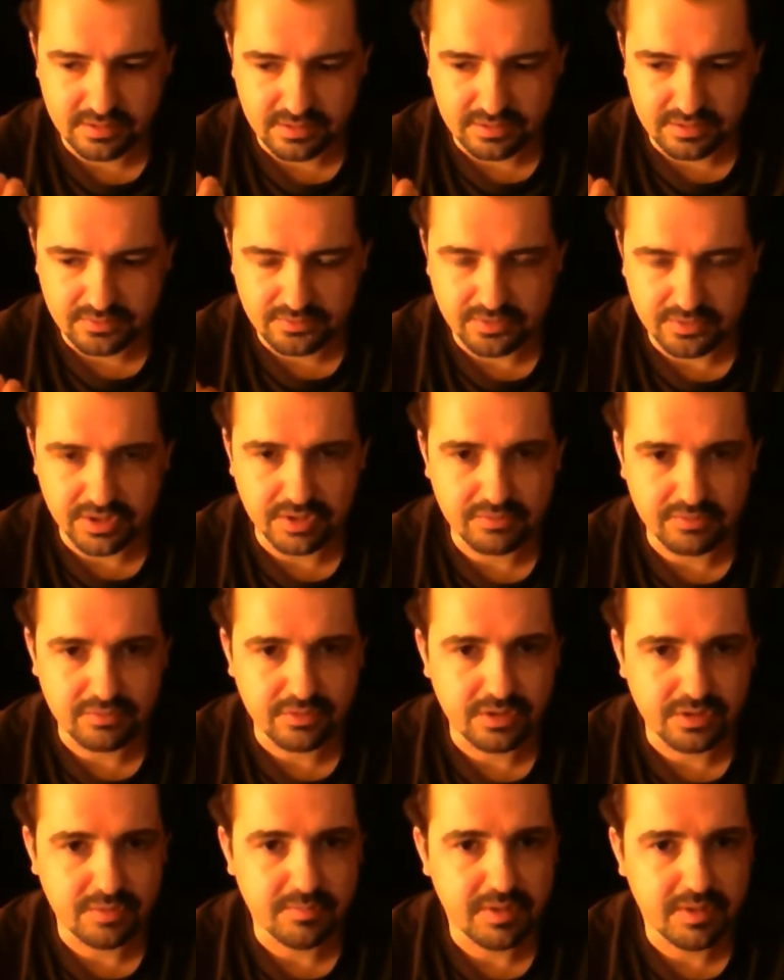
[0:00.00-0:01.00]
flavor
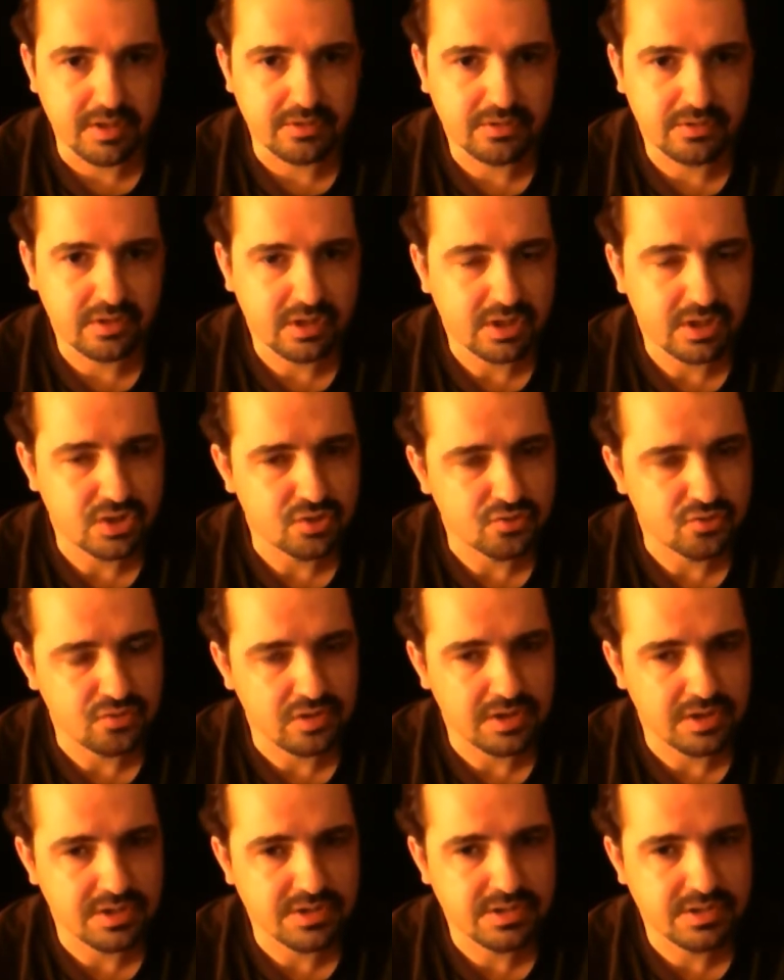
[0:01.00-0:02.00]
in the mouth. It kind of
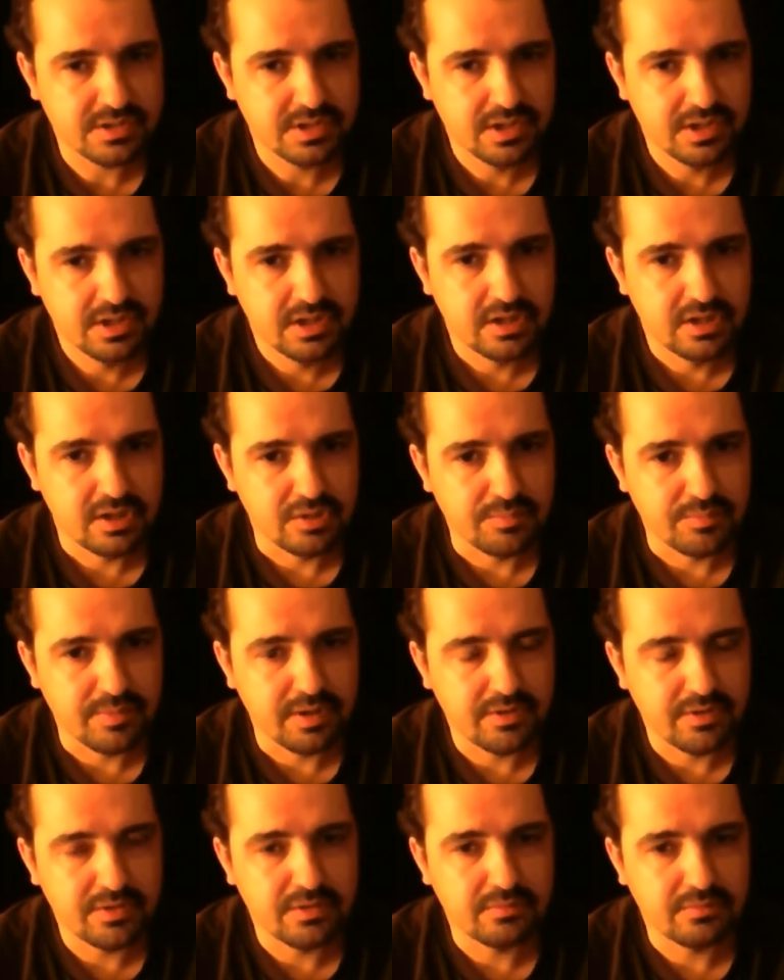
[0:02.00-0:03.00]
dries your
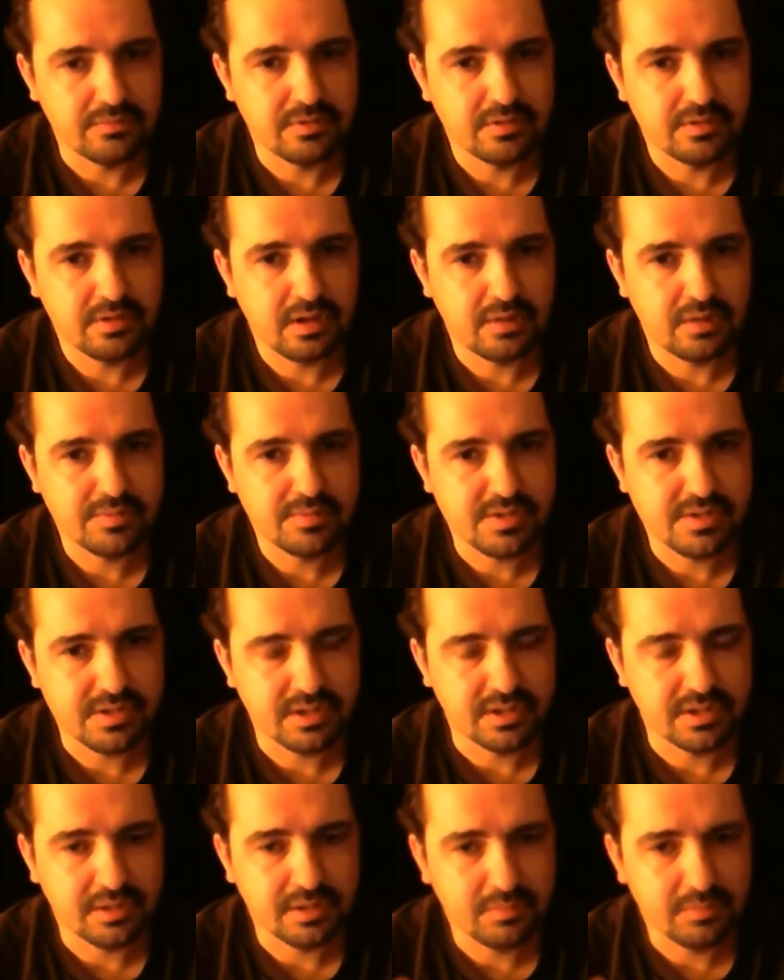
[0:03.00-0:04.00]
mouth up
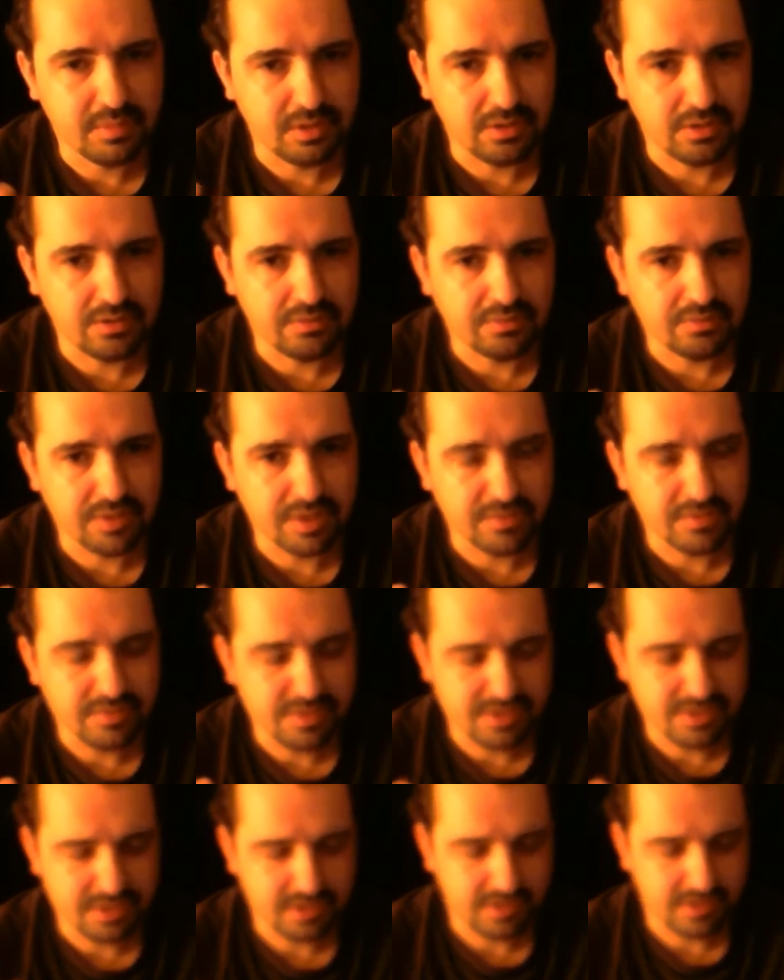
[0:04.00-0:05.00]
slightly, but all the flavors
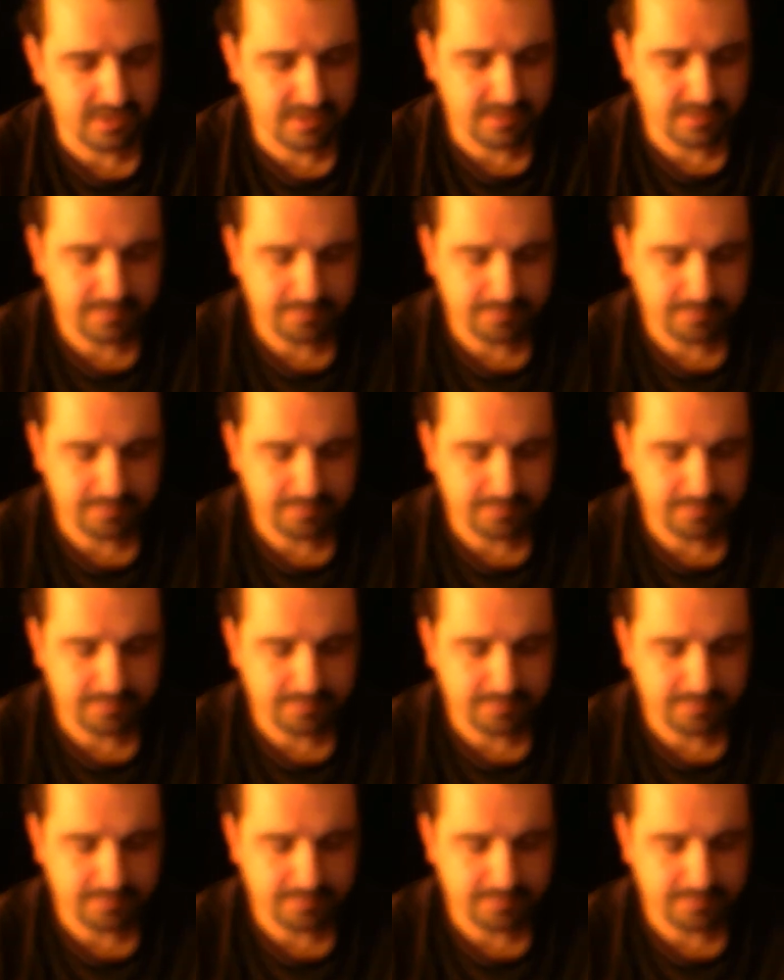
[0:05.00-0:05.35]
stick there.